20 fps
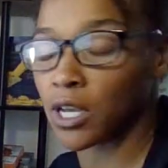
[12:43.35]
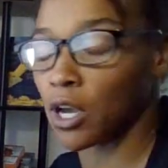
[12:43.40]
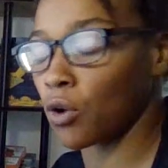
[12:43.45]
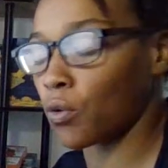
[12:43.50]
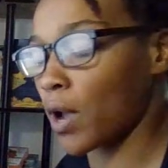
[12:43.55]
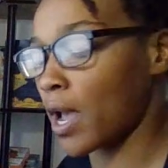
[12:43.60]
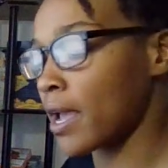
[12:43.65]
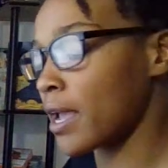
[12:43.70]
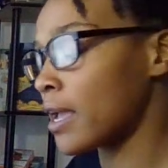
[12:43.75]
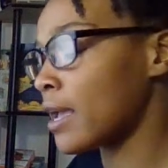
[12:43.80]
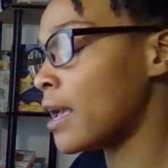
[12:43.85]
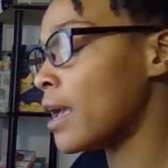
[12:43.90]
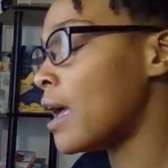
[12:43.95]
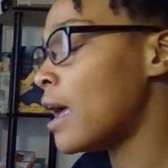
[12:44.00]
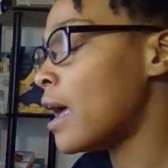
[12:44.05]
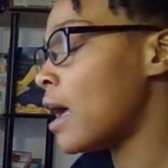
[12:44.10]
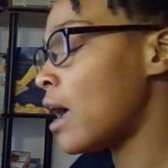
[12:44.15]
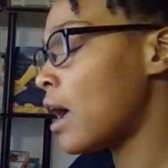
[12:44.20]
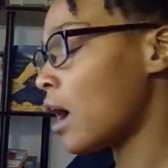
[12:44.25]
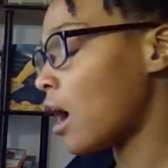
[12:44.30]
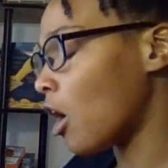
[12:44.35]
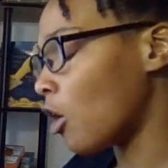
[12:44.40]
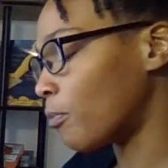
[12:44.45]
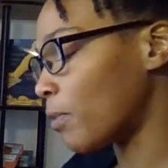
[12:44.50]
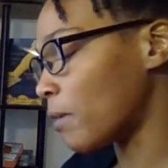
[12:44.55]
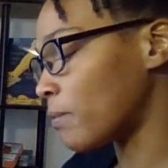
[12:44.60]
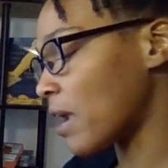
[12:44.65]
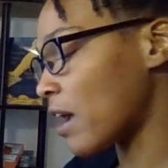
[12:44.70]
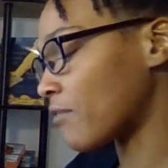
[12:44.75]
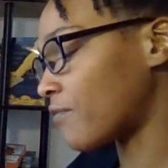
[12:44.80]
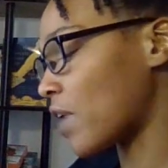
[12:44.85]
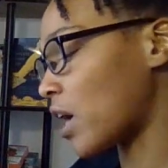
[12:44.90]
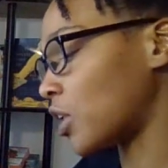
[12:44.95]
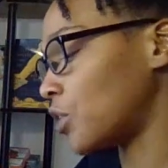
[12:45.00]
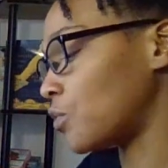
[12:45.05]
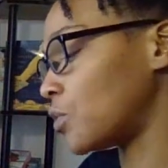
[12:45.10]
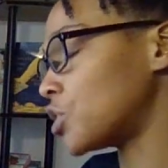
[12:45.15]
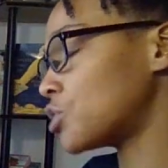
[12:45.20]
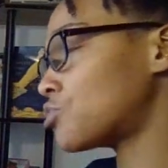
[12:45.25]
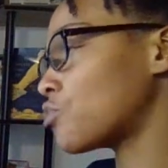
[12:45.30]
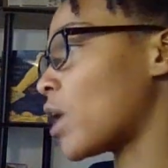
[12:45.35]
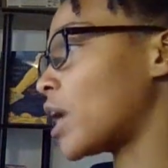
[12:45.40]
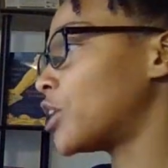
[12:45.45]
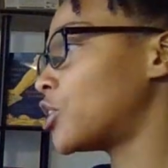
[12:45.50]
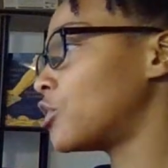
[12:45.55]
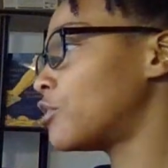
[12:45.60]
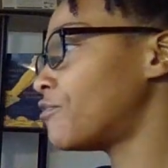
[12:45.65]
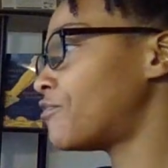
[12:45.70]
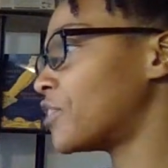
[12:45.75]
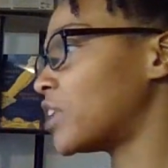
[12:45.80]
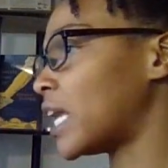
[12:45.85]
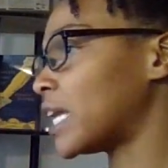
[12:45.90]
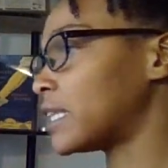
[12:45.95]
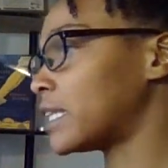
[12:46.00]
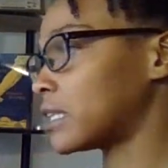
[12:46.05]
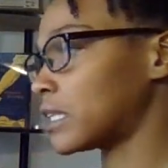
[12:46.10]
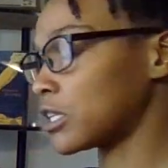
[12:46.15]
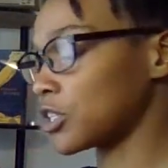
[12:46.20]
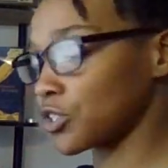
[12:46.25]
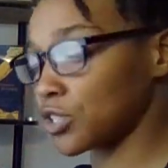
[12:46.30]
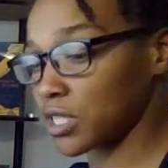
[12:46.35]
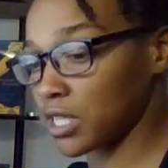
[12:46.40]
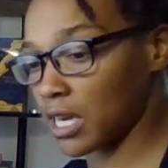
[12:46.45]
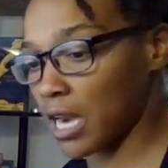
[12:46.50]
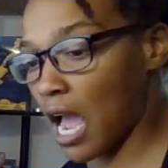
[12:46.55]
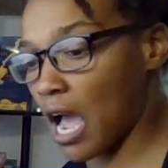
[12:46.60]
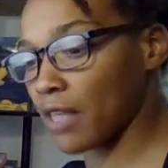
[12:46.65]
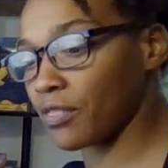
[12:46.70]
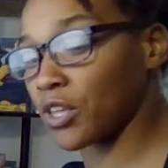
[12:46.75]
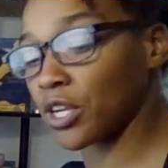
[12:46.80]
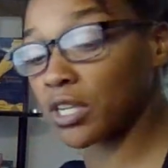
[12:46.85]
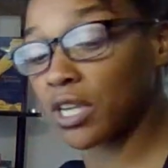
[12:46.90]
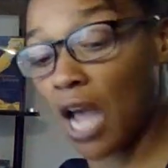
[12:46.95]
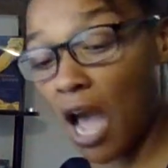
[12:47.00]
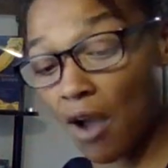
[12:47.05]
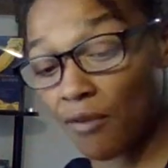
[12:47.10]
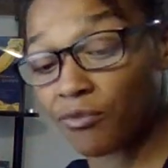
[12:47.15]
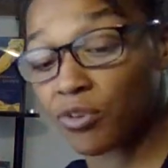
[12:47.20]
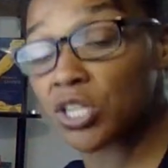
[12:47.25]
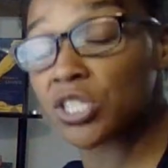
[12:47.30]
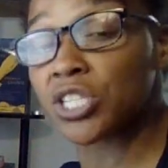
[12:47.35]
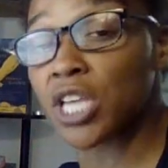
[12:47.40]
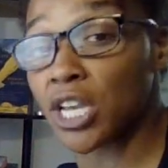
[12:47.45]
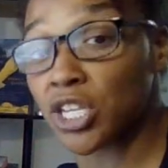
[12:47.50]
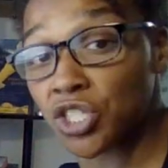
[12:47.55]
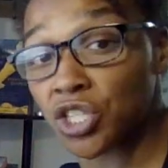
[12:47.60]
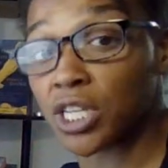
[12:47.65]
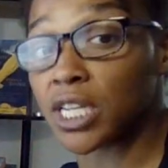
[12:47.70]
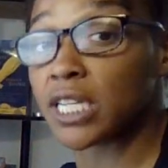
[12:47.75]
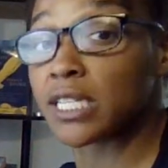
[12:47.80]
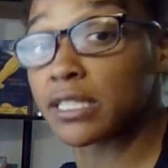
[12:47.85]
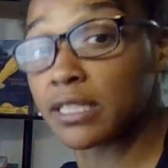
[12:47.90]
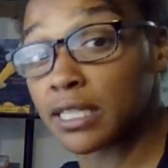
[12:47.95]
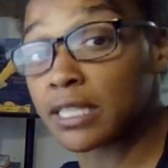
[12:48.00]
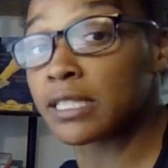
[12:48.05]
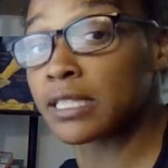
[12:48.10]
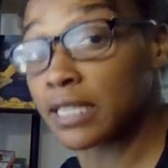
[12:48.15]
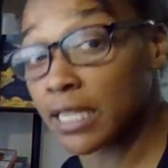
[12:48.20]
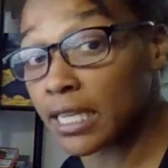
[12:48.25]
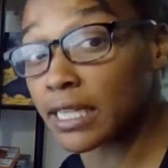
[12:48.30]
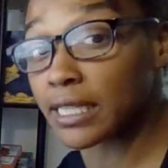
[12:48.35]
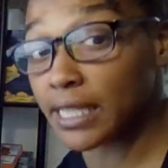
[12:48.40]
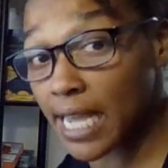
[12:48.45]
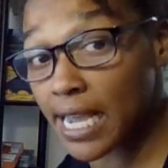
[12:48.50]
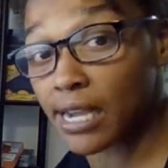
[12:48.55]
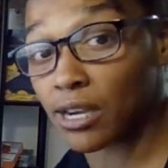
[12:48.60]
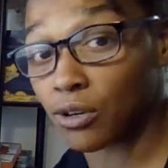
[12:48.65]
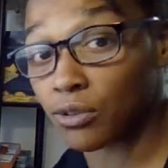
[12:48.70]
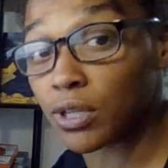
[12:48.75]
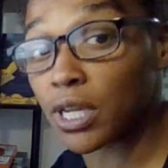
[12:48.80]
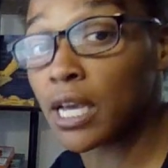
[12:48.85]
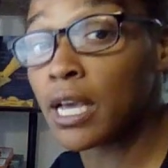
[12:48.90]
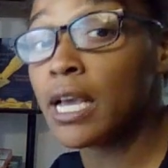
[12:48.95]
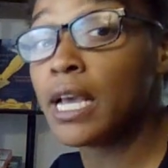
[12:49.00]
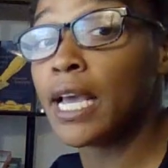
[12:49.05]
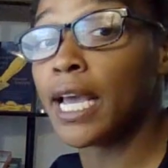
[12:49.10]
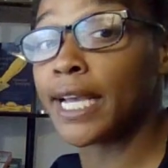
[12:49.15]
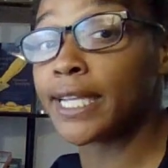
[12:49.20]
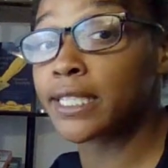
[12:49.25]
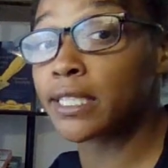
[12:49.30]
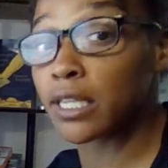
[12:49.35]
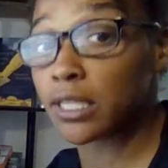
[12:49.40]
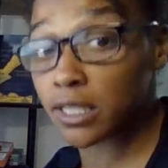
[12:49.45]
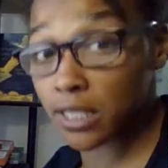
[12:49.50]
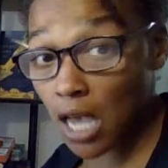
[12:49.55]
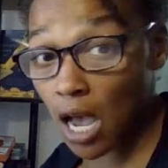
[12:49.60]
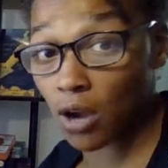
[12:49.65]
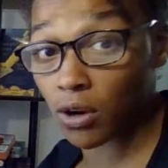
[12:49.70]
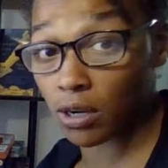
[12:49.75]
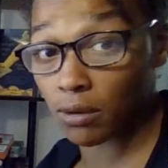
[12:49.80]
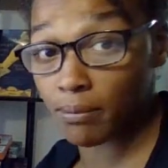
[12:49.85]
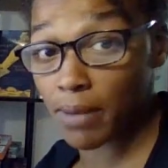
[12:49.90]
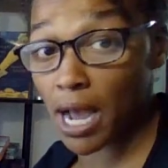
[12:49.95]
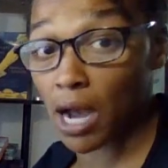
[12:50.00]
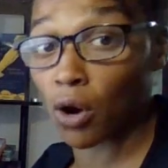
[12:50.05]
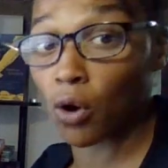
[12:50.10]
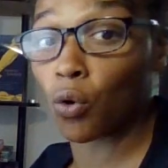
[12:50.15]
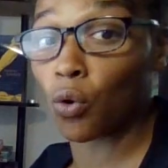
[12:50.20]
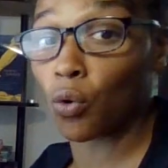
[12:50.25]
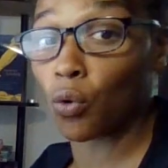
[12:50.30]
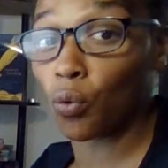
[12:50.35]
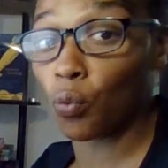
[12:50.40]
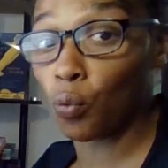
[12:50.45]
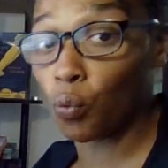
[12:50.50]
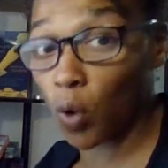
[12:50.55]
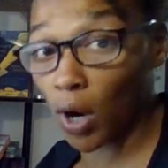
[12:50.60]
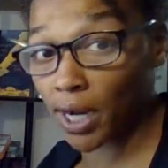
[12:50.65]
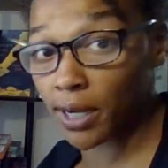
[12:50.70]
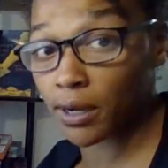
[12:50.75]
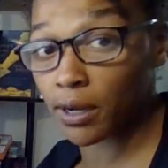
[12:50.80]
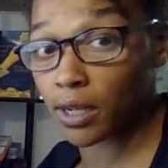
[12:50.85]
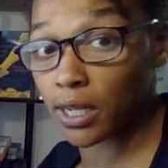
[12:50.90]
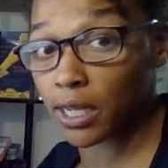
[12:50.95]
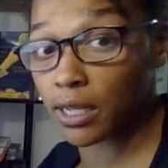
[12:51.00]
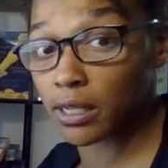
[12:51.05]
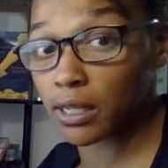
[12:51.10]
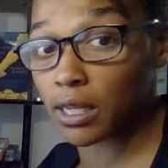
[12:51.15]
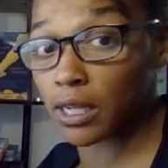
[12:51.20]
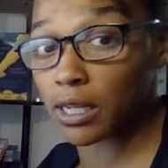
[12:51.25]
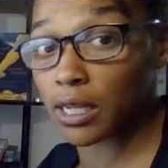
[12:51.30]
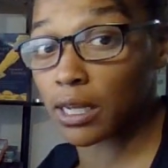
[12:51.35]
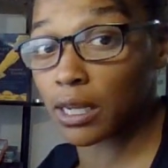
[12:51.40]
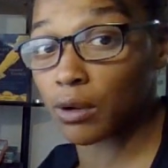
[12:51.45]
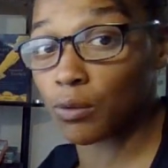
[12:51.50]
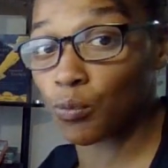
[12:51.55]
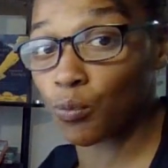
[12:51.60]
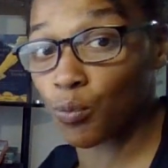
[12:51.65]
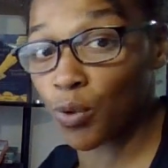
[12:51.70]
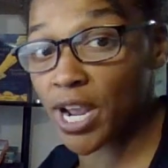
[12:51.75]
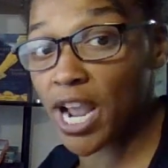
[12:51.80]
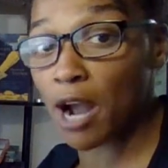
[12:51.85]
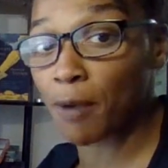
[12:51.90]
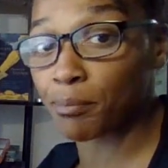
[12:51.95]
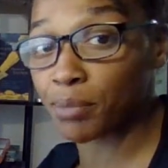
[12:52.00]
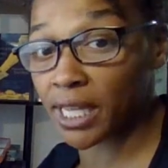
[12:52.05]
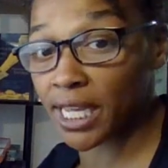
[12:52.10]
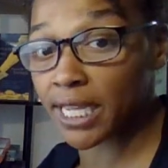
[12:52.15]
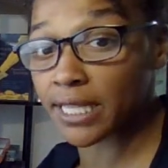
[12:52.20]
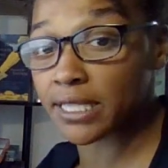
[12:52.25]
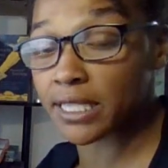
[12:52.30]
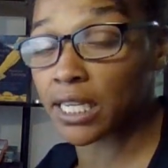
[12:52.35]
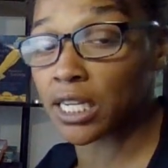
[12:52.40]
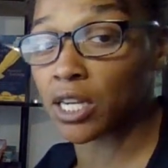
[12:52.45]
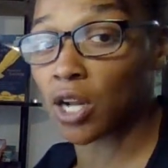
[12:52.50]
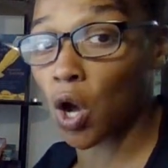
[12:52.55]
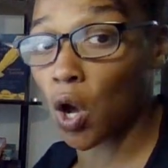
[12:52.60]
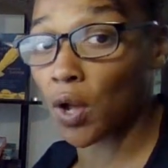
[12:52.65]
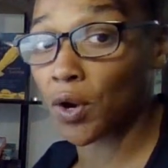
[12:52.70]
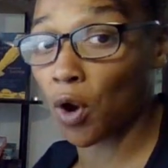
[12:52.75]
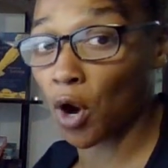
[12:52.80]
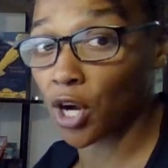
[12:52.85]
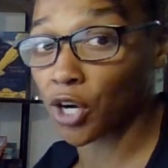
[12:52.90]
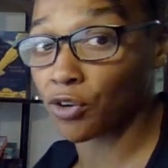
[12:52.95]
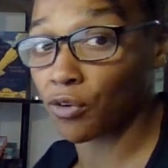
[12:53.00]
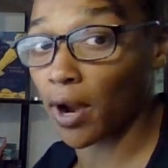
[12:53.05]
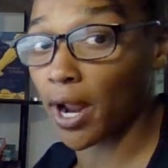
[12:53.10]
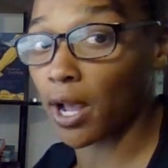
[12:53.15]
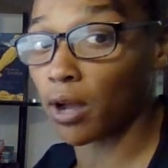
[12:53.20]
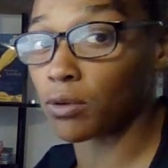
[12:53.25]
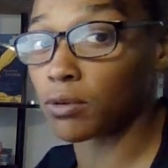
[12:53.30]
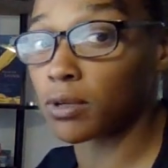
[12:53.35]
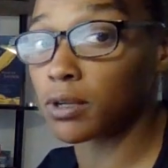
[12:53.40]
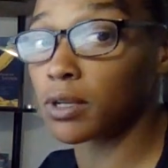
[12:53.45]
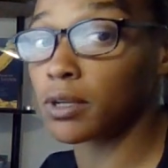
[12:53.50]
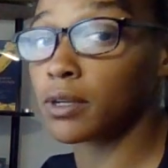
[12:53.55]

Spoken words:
Okay, hope I'm not following you. So I do feel like that the conversation is to sit down and to talk about what we are planting on our ground.